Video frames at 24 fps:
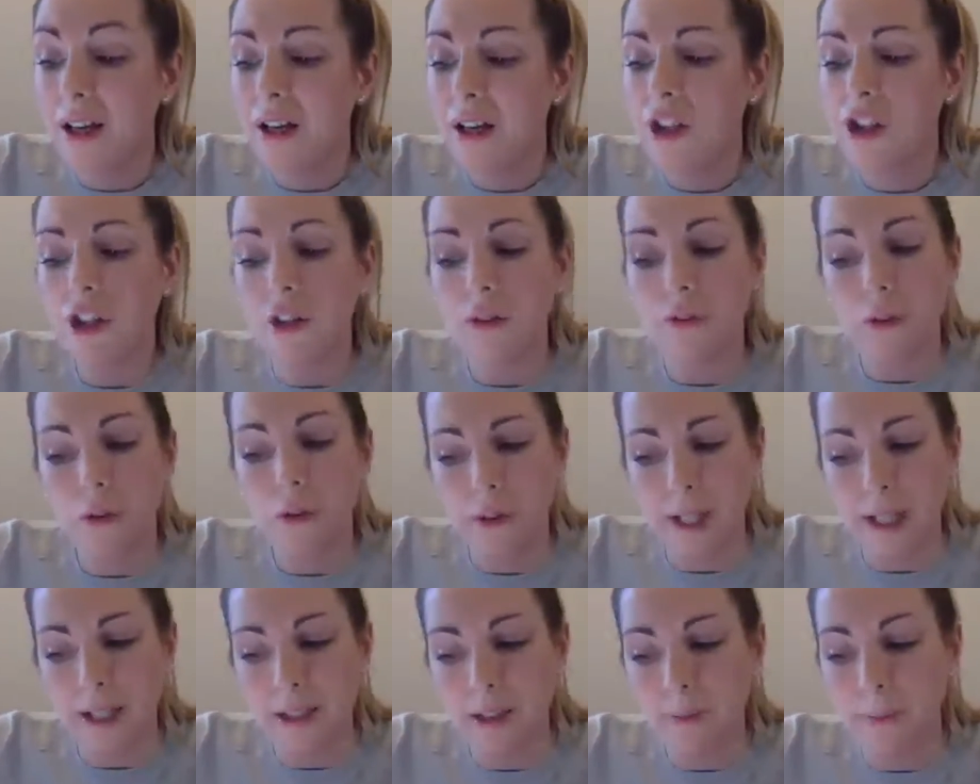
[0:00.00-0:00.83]
Siobhan
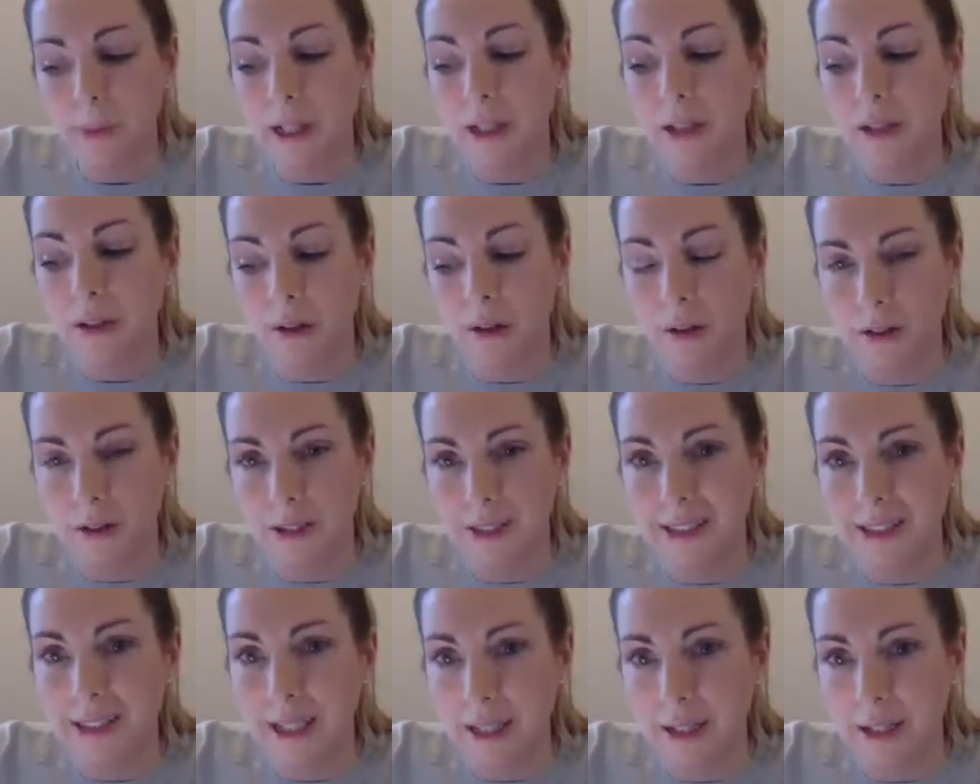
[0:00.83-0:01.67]
asked me not
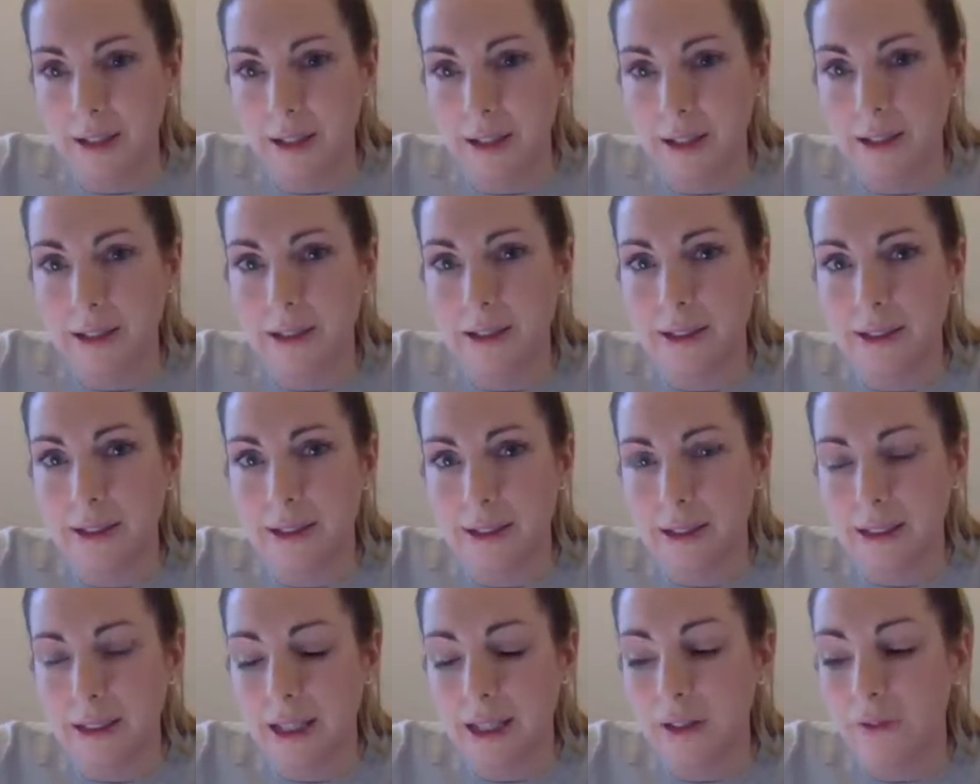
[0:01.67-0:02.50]
to say this to
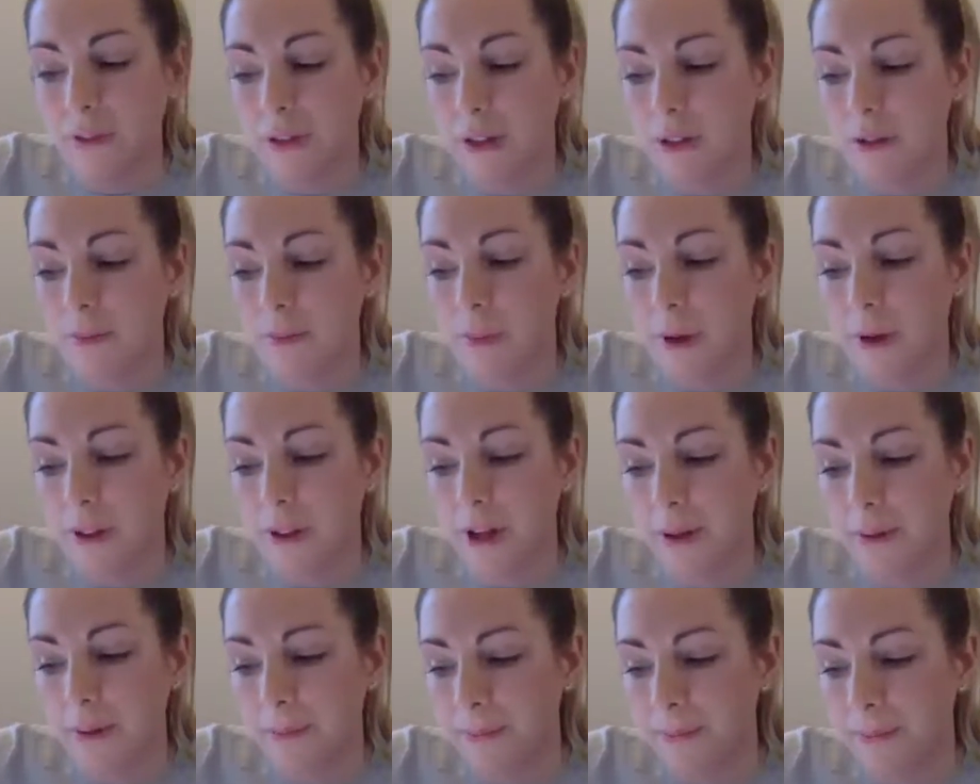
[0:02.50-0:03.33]
Stephen's mother.